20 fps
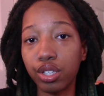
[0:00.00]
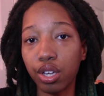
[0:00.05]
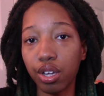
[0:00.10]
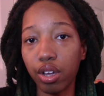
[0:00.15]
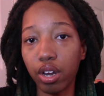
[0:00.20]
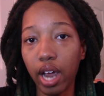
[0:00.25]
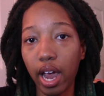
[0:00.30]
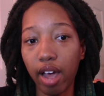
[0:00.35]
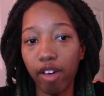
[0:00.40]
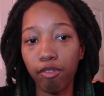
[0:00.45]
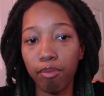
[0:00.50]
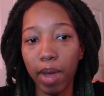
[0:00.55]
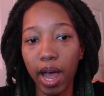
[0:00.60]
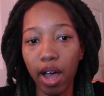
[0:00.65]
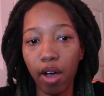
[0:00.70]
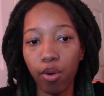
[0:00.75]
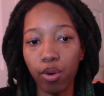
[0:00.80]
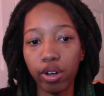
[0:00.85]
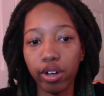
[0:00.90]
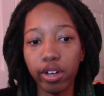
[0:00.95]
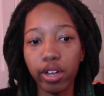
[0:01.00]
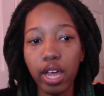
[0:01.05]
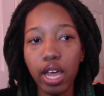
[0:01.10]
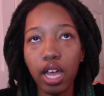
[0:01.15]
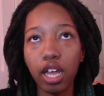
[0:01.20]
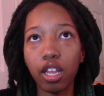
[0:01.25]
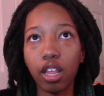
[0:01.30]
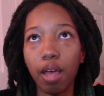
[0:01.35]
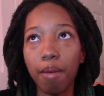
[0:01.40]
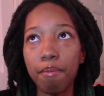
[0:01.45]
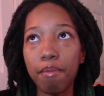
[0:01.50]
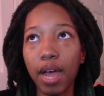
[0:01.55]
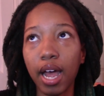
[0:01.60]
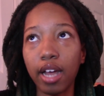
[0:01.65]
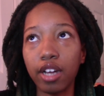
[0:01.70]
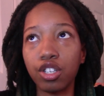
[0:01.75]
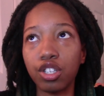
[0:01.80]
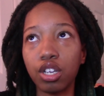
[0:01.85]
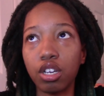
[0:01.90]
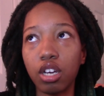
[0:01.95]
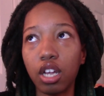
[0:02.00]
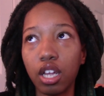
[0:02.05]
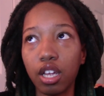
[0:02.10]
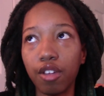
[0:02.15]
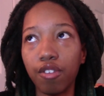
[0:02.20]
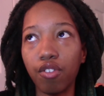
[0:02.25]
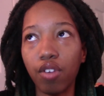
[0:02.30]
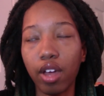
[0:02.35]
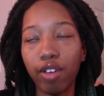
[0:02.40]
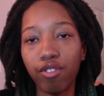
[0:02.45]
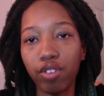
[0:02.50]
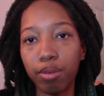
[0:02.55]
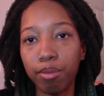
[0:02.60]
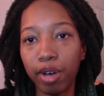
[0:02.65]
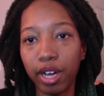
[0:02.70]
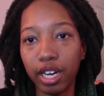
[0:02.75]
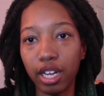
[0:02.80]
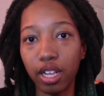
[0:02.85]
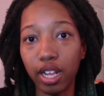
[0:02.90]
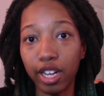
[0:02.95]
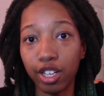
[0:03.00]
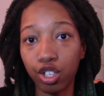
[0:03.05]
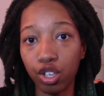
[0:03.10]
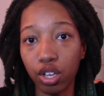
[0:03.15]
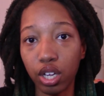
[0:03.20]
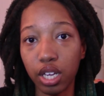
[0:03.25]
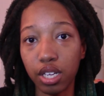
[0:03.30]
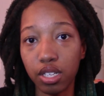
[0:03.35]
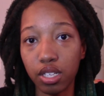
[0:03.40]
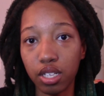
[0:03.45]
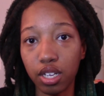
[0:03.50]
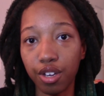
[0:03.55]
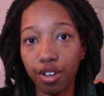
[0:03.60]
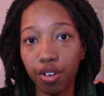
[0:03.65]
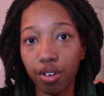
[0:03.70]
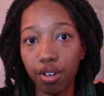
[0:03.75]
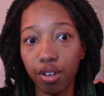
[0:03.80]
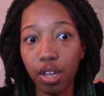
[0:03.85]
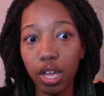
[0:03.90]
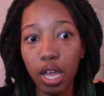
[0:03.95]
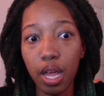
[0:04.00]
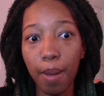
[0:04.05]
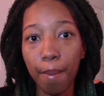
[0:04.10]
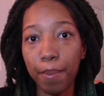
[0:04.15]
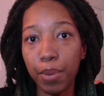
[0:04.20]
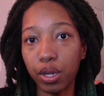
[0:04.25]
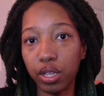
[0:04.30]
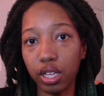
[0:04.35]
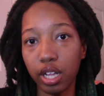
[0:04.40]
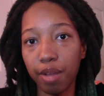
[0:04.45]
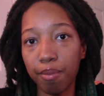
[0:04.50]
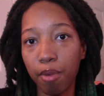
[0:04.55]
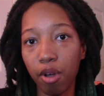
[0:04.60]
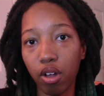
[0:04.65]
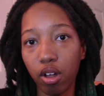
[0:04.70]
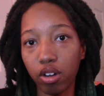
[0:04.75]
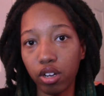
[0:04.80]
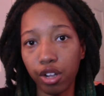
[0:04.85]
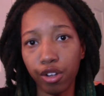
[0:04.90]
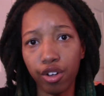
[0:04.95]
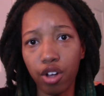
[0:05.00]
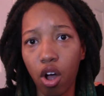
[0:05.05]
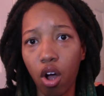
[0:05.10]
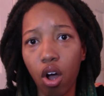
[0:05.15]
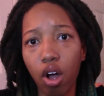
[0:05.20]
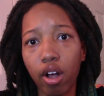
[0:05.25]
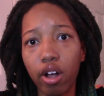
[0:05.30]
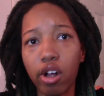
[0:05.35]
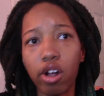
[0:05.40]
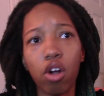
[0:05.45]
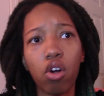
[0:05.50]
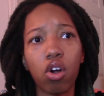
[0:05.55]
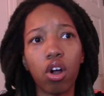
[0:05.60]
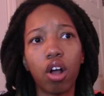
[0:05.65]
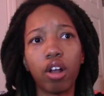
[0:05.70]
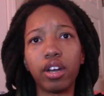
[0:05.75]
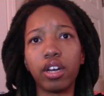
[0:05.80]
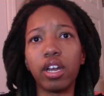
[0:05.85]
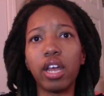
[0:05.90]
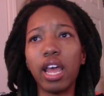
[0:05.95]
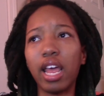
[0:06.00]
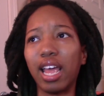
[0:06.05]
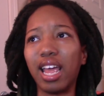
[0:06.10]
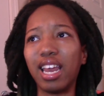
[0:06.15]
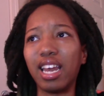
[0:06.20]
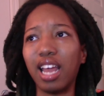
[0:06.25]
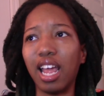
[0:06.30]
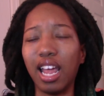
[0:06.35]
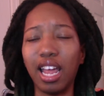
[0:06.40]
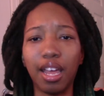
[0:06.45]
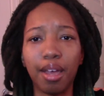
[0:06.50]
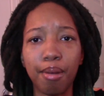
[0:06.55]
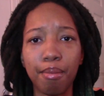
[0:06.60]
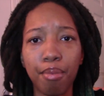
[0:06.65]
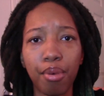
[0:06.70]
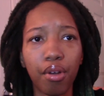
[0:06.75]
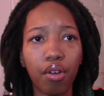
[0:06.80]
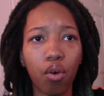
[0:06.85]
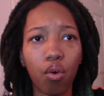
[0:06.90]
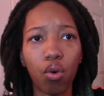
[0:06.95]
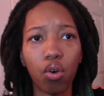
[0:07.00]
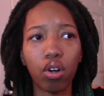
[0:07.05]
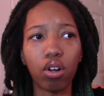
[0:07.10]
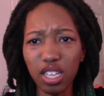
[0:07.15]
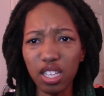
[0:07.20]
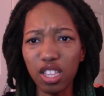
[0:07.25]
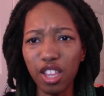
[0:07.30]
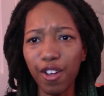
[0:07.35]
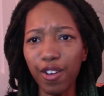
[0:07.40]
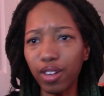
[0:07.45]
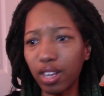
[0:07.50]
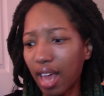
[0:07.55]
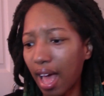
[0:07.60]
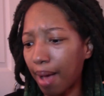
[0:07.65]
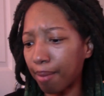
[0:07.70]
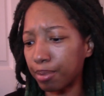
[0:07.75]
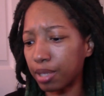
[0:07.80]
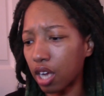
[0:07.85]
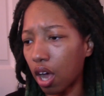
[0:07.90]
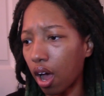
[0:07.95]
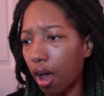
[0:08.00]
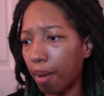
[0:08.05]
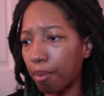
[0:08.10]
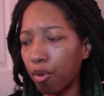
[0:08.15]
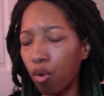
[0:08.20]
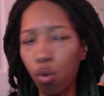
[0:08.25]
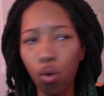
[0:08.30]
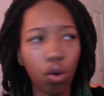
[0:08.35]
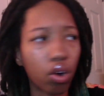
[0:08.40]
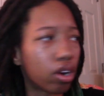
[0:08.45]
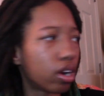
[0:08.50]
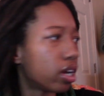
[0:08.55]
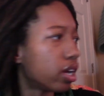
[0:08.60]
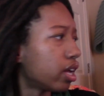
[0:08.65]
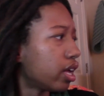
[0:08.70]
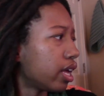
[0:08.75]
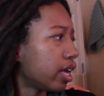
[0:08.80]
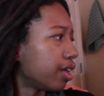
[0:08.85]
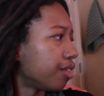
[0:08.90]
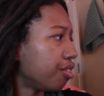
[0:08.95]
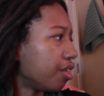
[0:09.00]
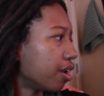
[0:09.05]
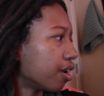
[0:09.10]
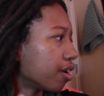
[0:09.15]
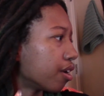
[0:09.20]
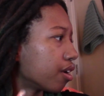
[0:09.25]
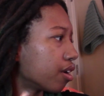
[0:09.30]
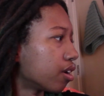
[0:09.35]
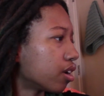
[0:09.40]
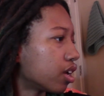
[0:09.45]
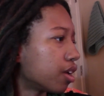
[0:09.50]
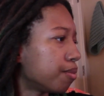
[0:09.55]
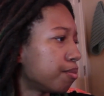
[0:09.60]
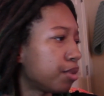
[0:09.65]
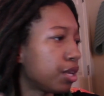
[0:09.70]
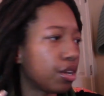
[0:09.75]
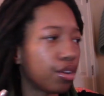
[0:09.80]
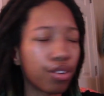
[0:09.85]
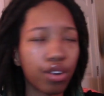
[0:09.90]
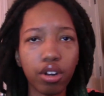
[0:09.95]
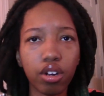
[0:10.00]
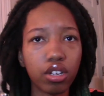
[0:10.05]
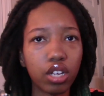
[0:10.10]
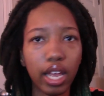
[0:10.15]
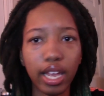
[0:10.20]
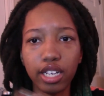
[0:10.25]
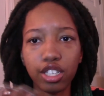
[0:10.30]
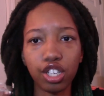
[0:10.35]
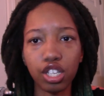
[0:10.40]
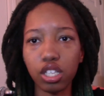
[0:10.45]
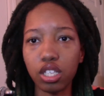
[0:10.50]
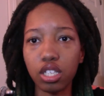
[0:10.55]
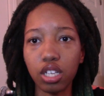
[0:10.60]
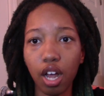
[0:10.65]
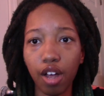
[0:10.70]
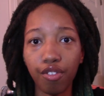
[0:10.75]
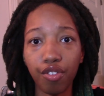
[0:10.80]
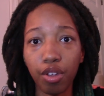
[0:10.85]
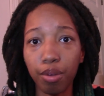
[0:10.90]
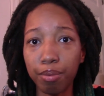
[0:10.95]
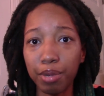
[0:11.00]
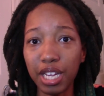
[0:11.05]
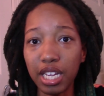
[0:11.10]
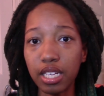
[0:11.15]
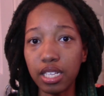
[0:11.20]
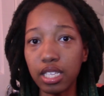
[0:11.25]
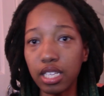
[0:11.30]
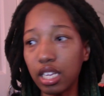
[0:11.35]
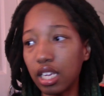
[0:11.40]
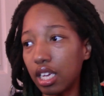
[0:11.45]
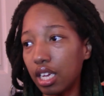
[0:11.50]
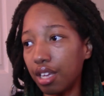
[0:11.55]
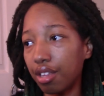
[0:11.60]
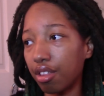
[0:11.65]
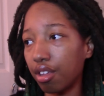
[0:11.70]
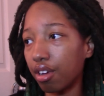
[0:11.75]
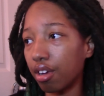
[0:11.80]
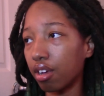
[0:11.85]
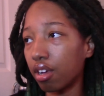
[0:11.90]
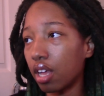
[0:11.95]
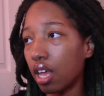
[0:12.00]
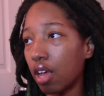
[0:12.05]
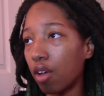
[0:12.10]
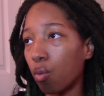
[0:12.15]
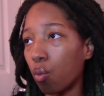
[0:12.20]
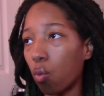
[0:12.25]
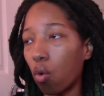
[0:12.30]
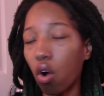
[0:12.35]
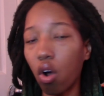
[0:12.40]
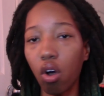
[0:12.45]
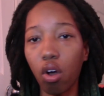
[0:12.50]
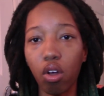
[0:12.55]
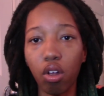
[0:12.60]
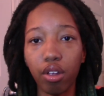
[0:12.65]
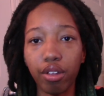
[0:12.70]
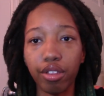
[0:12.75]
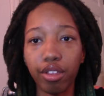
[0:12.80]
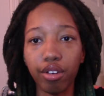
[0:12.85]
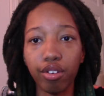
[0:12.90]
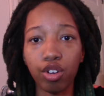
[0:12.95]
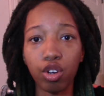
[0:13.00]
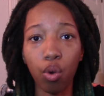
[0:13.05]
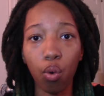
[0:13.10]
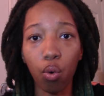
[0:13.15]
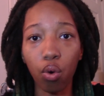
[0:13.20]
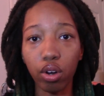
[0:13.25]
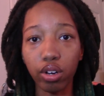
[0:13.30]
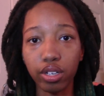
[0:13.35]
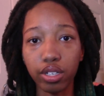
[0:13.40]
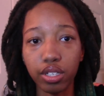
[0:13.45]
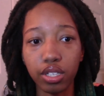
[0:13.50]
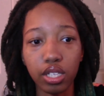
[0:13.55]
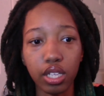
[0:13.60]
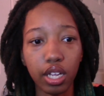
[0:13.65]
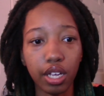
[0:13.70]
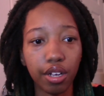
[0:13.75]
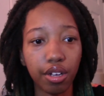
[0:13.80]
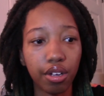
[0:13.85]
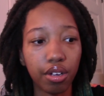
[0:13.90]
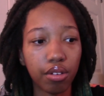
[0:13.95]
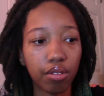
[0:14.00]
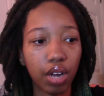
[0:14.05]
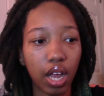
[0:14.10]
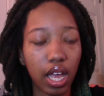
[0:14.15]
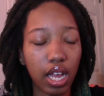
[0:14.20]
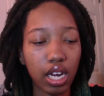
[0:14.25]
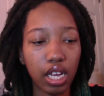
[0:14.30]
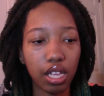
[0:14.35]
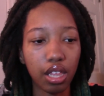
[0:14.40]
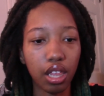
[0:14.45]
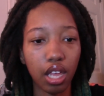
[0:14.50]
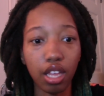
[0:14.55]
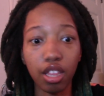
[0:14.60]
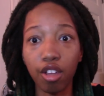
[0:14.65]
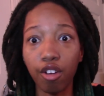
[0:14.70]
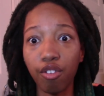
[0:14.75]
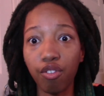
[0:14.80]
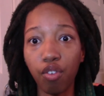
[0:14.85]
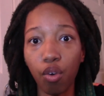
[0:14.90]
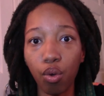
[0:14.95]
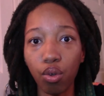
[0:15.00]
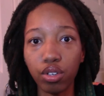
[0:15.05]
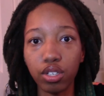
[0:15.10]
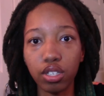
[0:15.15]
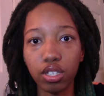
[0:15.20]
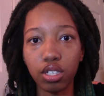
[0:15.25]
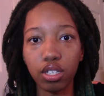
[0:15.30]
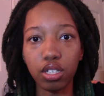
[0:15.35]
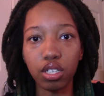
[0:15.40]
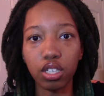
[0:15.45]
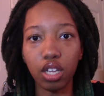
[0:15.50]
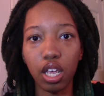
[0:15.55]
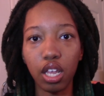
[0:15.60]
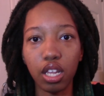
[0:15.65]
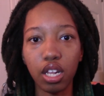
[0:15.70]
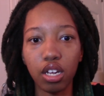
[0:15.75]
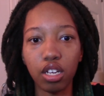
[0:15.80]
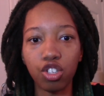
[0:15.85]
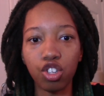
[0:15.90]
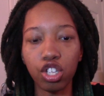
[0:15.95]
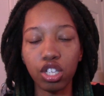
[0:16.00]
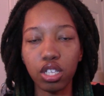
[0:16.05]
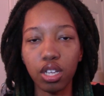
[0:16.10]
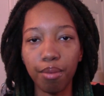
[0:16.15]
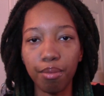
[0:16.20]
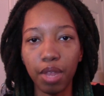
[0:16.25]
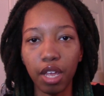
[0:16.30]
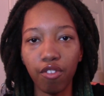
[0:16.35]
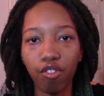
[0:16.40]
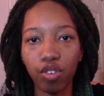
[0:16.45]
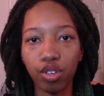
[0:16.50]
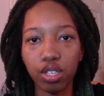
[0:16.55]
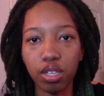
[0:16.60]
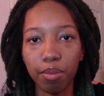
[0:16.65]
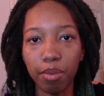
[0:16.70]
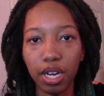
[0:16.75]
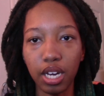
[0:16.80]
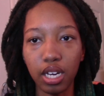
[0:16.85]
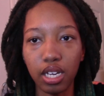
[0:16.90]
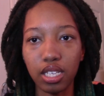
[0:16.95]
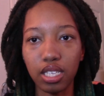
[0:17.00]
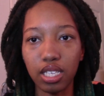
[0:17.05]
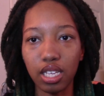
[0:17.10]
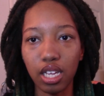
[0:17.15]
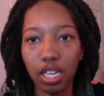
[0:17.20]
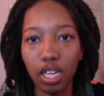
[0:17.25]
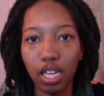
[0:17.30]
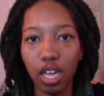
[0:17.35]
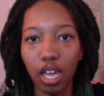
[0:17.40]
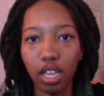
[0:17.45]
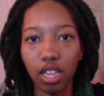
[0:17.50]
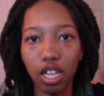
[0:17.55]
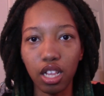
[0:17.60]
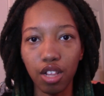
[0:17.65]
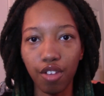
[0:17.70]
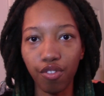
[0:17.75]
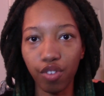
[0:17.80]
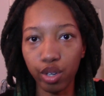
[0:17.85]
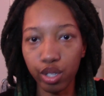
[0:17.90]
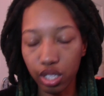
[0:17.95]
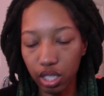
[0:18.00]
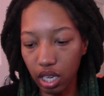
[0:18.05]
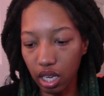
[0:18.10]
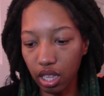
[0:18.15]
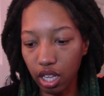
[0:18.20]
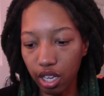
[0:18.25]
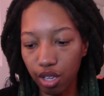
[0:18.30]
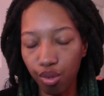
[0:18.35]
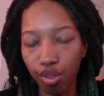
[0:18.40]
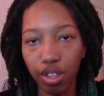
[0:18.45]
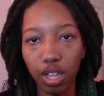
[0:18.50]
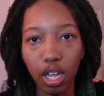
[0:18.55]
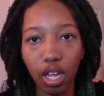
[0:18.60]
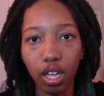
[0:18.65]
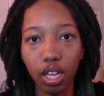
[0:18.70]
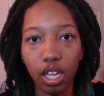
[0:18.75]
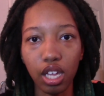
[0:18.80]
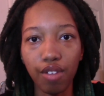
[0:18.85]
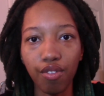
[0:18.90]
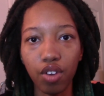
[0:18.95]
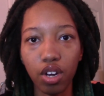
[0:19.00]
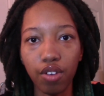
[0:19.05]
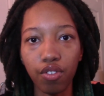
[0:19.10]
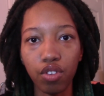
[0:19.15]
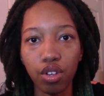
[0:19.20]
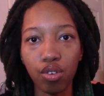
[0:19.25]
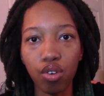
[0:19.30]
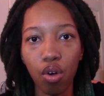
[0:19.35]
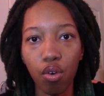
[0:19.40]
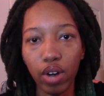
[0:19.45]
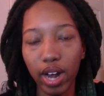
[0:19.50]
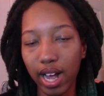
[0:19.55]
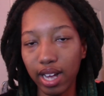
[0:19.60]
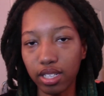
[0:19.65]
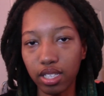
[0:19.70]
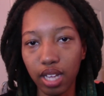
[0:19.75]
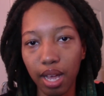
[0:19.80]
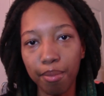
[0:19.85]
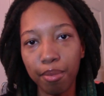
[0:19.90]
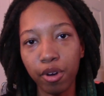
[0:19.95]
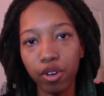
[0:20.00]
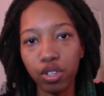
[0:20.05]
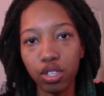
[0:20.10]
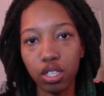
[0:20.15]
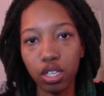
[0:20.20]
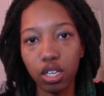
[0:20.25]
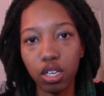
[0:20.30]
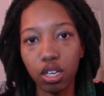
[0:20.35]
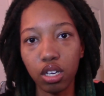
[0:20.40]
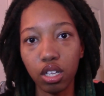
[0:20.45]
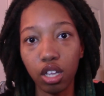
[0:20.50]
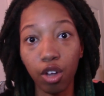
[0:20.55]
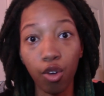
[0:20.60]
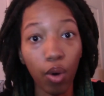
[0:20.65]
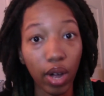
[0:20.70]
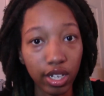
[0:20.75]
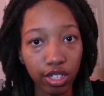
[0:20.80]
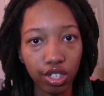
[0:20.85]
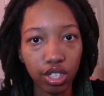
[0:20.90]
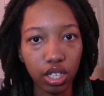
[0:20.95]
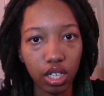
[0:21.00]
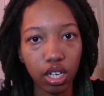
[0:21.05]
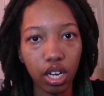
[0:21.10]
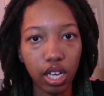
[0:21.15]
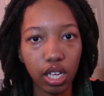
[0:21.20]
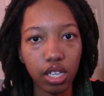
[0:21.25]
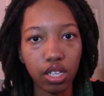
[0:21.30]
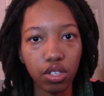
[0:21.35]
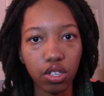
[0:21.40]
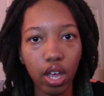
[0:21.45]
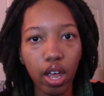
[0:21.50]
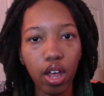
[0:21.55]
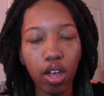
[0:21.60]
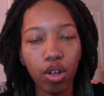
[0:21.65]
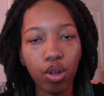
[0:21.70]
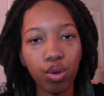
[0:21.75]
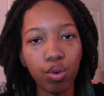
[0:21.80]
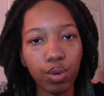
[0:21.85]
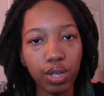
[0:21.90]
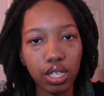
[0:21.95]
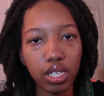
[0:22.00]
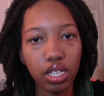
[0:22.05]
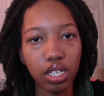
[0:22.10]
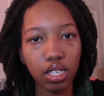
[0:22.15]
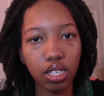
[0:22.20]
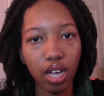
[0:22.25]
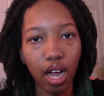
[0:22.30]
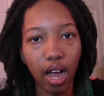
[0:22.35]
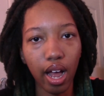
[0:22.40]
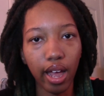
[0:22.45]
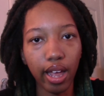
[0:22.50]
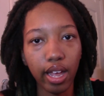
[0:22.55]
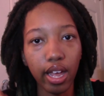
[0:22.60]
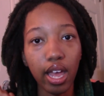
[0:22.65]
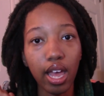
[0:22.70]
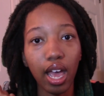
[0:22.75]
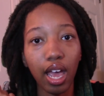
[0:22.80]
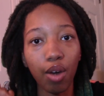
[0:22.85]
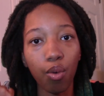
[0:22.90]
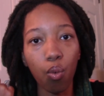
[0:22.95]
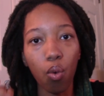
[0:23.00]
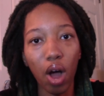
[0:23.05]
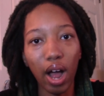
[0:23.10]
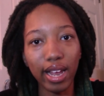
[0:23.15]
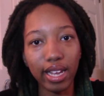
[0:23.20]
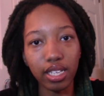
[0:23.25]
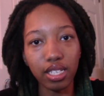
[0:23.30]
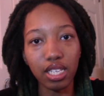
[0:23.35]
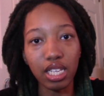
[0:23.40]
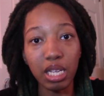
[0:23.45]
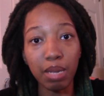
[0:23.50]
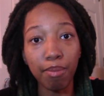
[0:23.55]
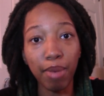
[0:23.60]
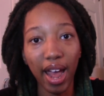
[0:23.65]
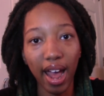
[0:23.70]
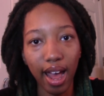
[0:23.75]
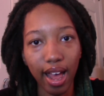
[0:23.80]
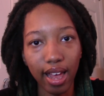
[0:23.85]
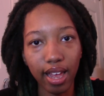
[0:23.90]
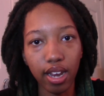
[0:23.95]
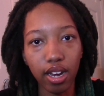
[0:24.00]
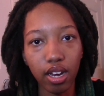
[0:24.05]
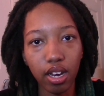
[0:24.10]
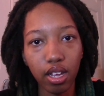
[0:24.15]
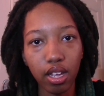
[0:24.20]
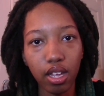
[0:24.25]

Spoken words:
could have power. Imagine if everybody that took his sticker put them on their car or on an amp or their laptop or their computer, like just stuff, their PC, their wall, their doors, their anything, their folders, and just something for somebody to see. And then the first thing that you think, even if you don't ask that person the question, is, who is this guy and why is he bad?